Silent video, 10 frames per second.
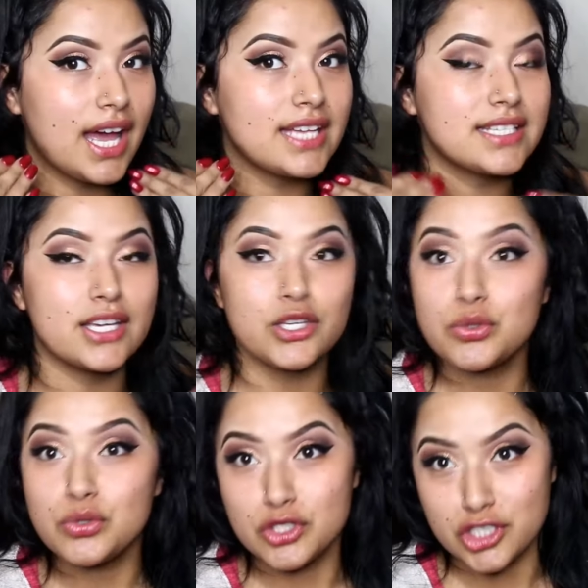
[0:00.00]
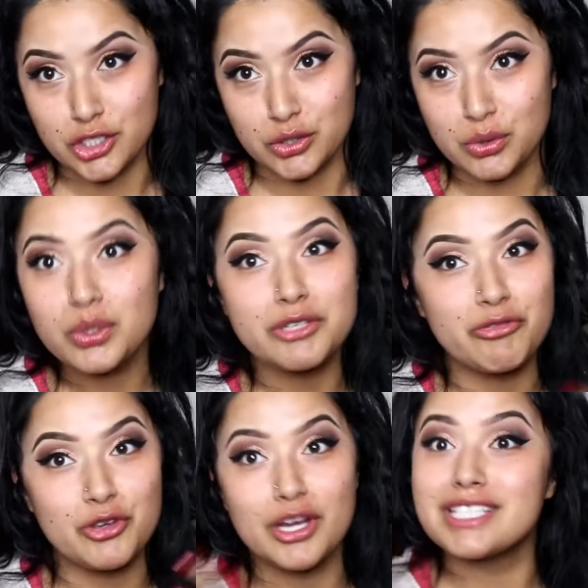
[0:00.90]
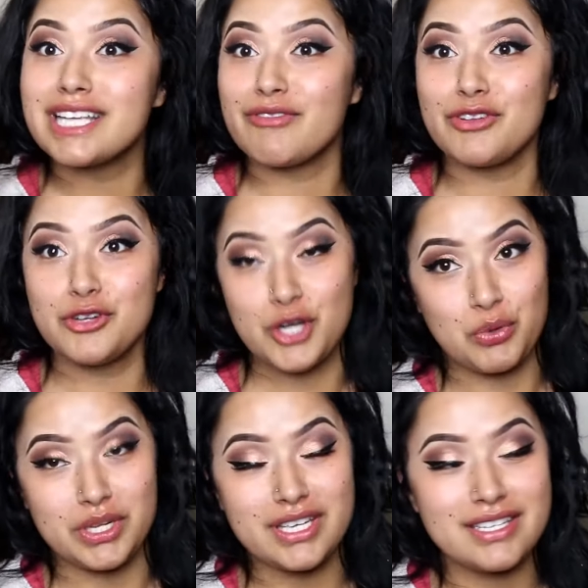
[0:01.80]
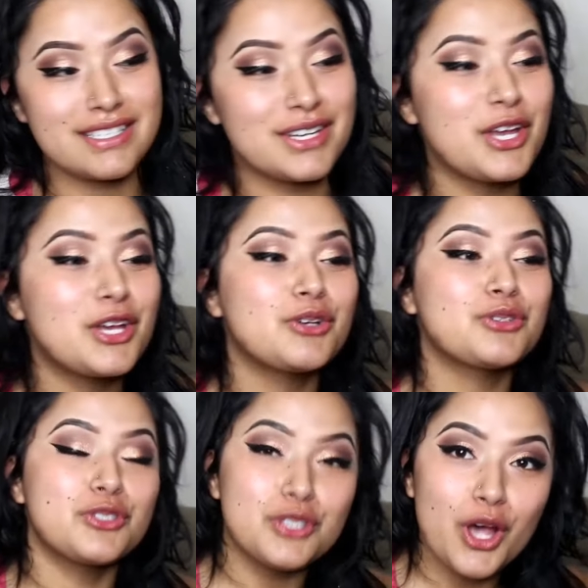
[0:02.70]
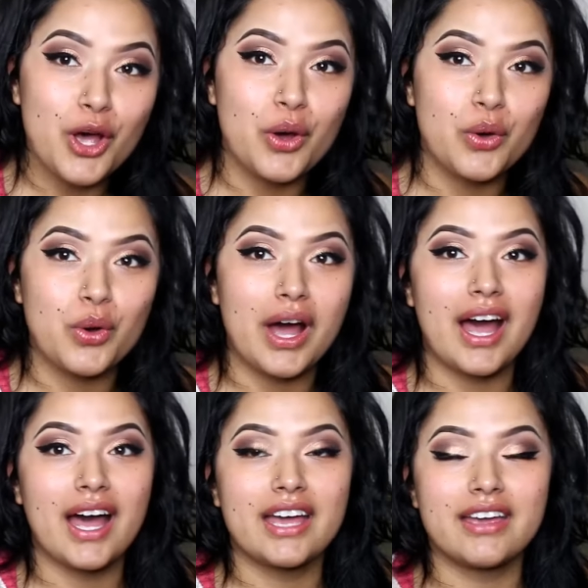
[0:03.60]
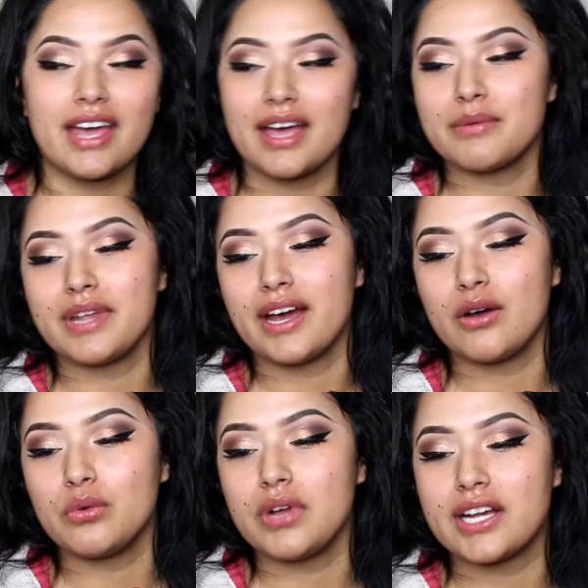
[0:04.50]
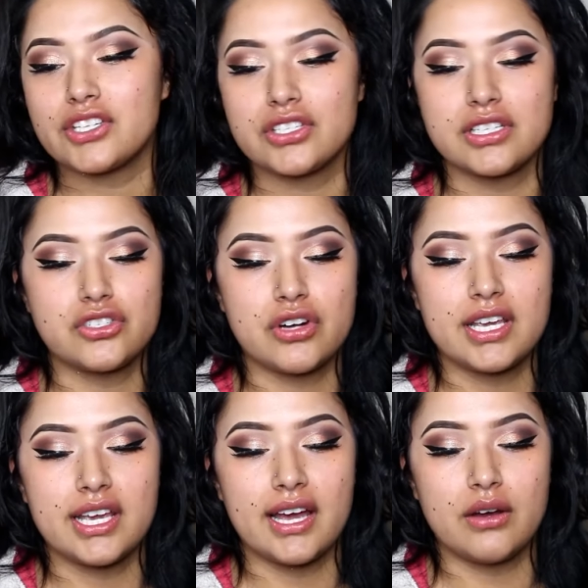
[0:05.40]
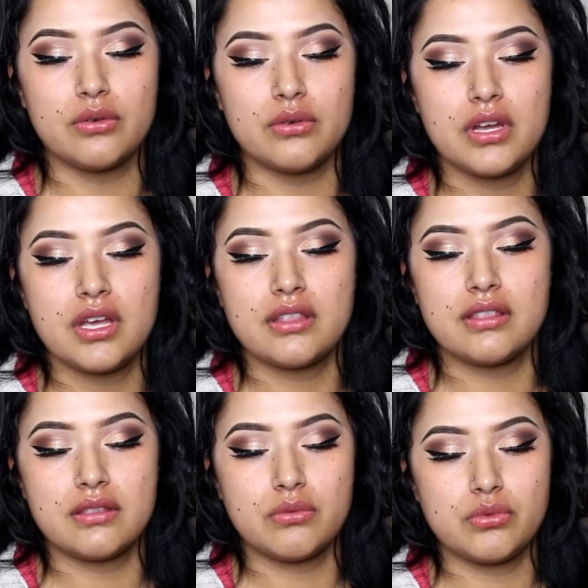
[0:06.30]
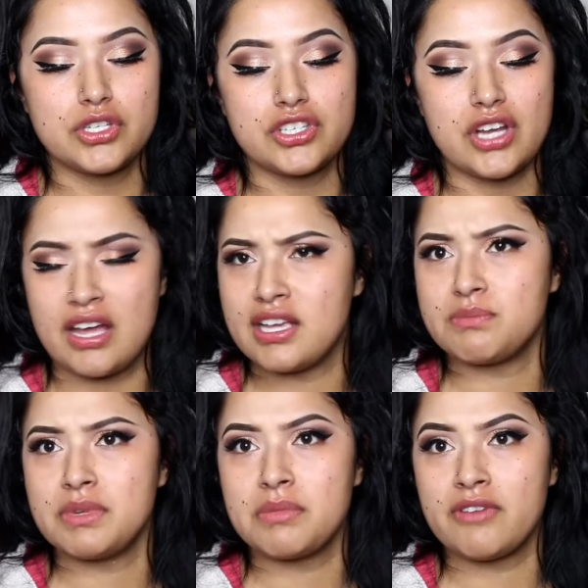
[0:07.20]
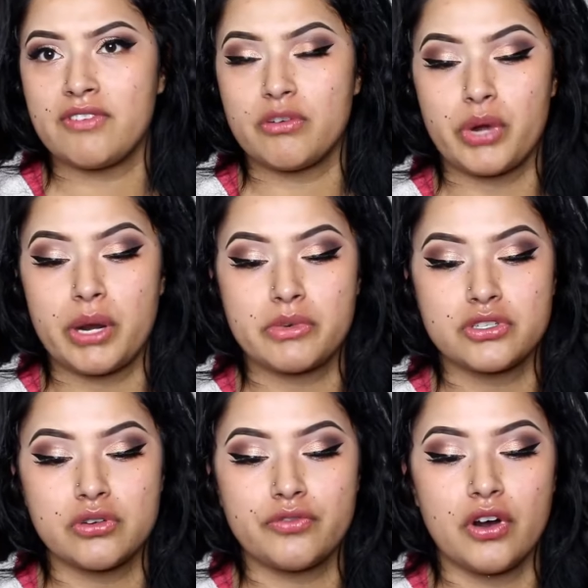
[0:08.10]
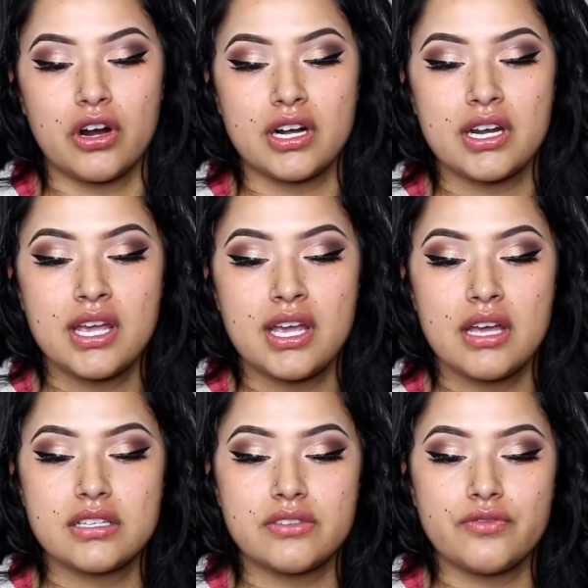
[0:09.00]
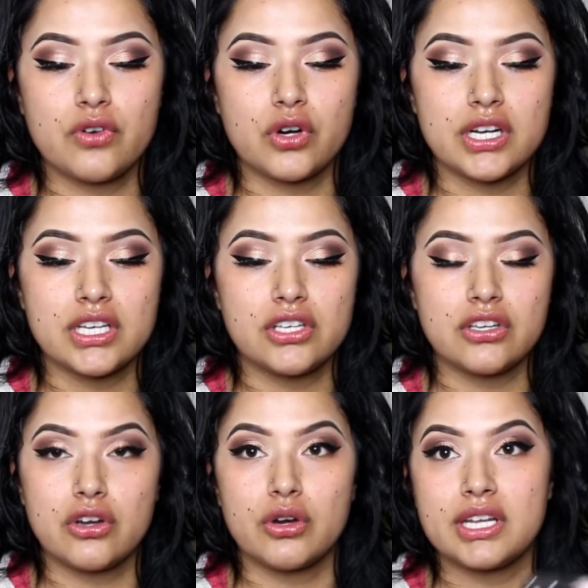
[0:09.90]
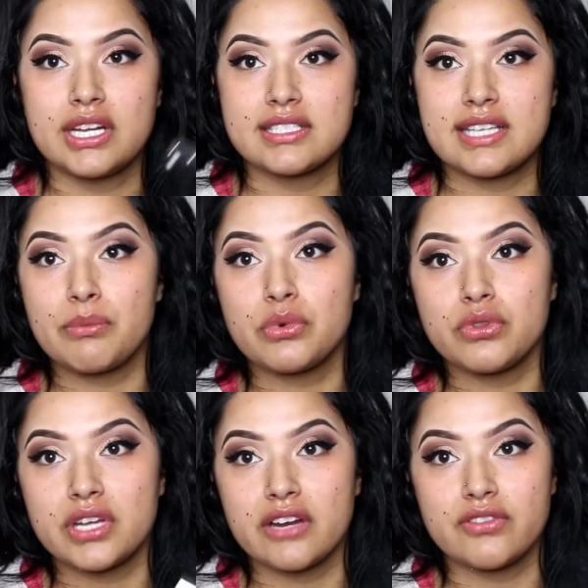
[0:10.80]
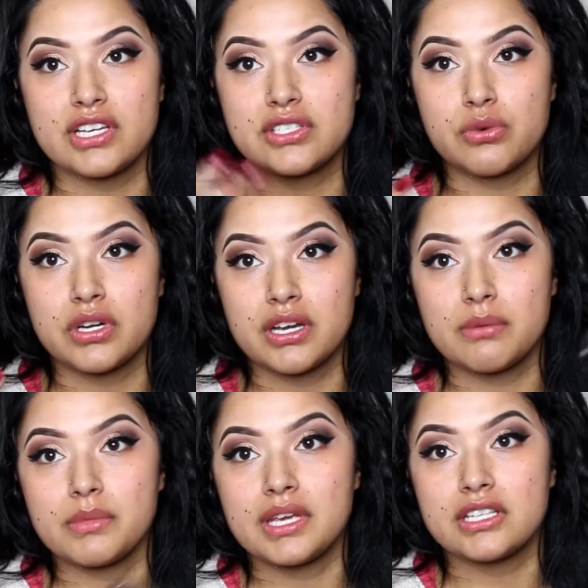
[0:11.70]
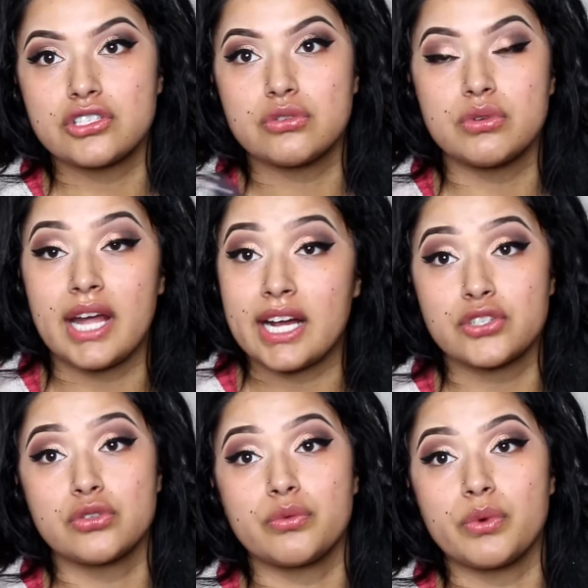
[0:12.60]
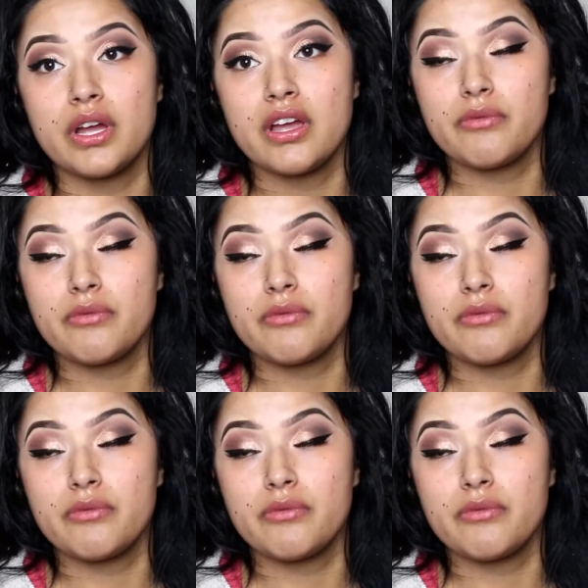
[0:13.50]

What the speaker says: as I used to, if you guys haven't noticed. So I am now actually trying out, which has been my favorite primer so far, Sephora. You can go ahead and get a sample there if you guys don't want to commit to an actual